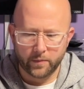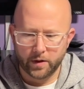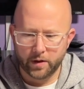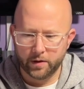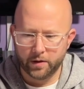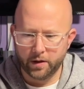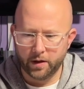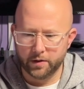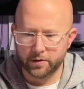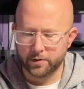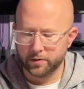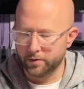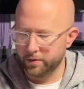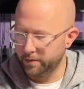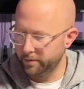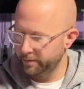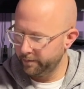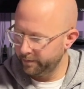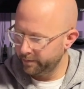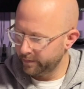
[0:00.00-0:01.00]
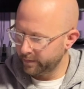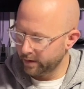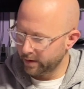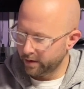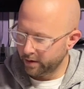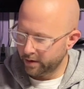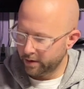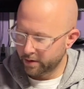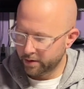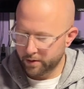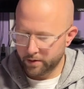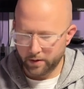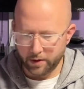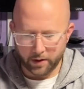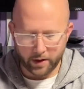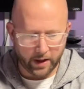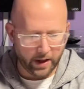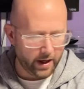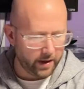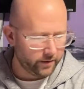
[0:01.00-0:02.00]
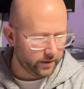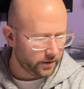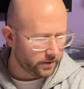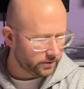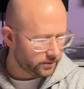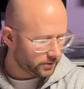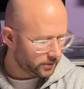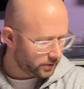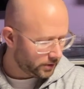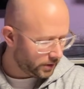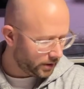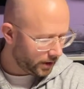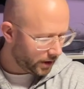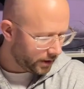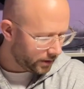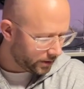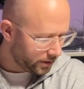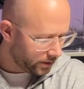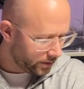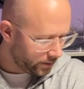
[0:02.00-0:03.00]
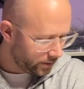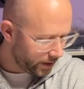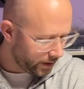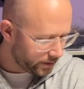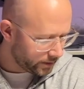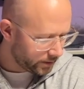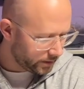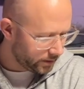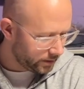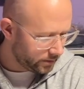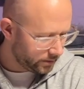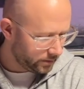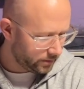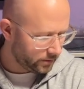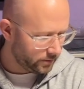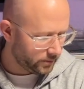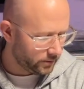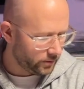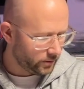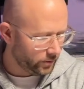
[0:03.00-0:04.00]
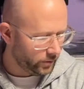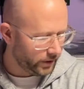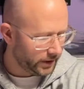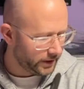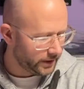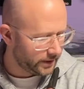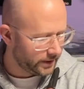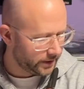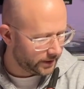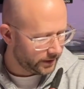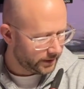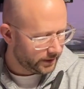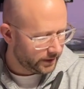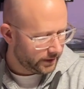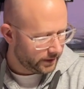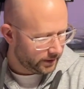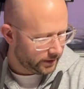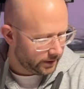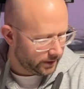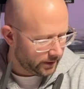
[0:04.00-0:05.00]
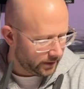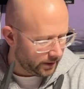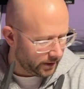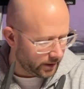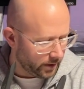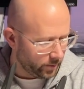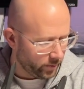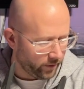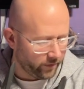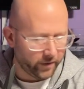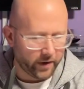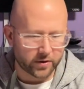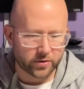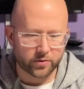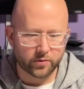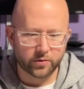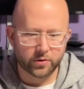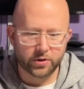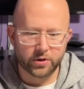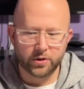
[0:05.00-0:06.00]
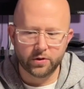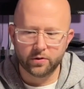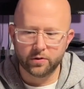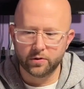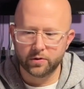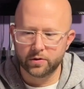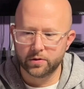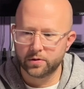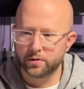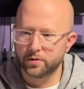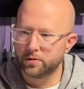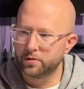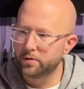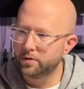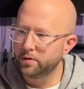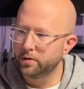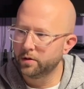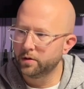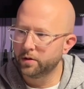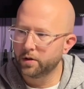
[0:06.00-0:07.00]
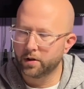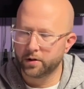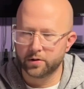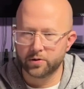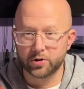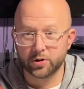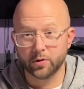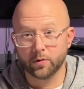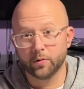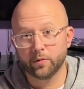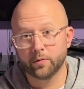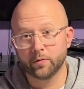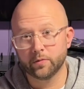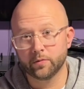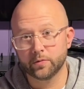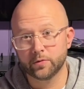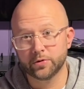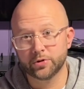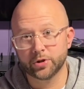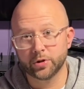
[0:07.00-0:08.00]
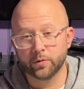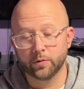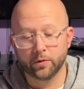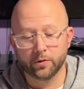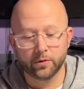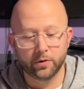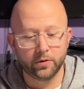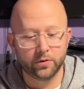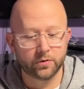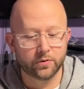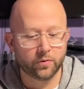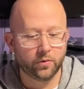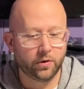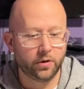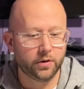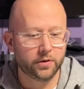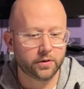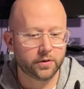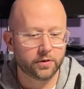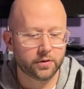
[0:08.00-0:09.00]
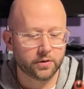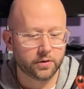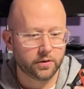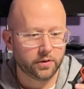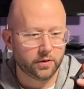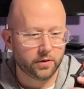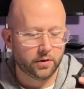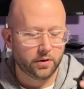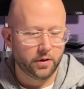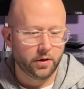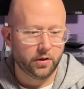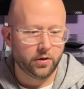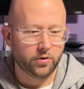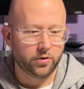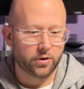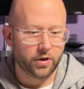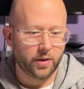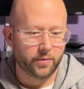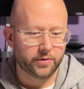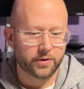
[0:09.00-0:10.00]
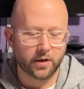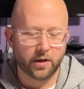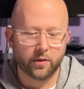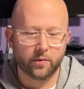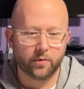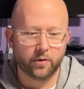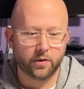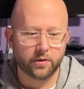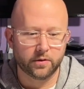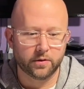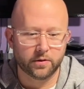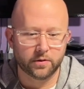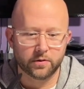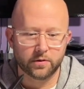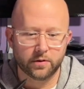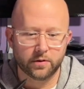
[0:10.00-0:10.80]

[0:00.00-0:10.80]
cut to it. So there you have it. You got the Crescent WIS professional shears. You got the general use ones and your job site ones.